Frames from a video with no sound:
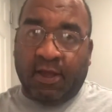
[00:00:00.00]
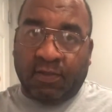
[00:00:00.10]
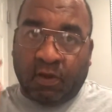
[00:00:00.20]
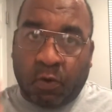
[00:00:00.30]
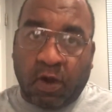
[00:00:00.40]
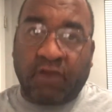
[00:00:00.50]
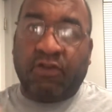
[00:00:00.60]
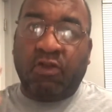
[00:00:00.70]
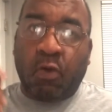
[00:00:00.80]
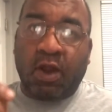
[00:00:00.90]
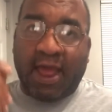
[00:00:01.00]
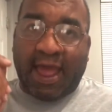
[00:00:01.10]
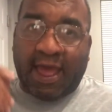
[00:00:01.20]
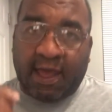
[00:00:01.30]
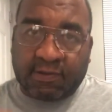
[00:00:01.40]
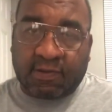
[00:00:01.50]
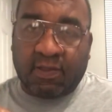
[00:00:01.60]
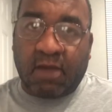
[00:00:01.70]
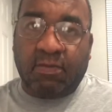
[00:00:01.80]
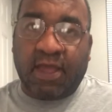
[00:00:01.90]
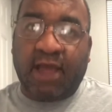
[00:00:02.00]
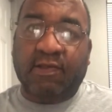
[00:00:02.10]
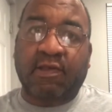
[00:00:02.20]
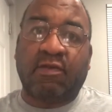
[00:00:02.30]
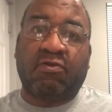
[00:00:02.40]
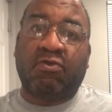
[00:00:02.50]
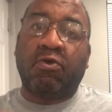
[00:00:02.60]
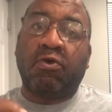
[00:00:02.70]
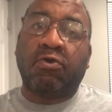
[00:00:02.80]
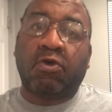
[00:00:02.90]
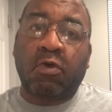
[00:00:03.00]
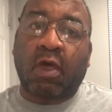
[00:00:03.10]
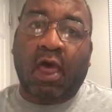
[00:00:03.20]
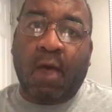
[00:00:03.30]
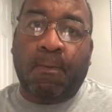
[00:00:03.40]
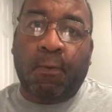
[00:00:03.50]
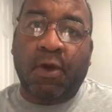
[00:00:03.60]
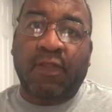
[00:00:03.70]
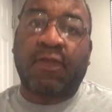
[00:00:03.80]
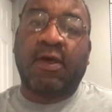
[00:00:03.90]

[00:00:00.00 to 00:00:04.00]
The question you want to ask them next is, do you help with